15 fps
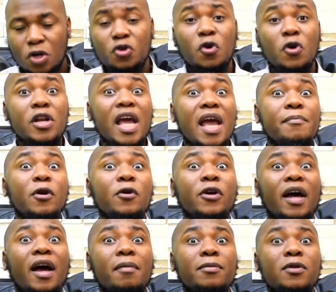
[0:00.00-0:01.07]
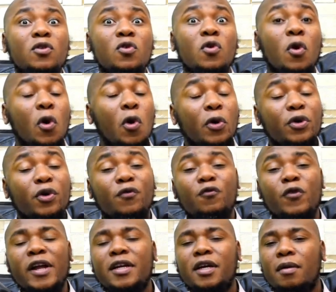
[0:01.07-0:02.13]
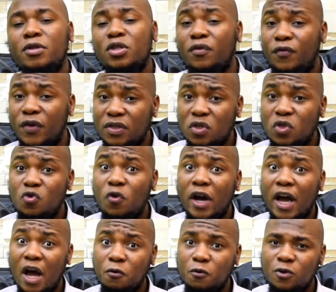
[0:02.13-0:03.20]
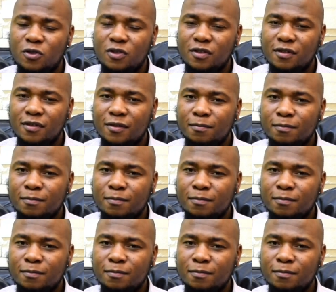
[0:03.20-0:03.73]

Your neighbor comes or your friend comes to visit your house.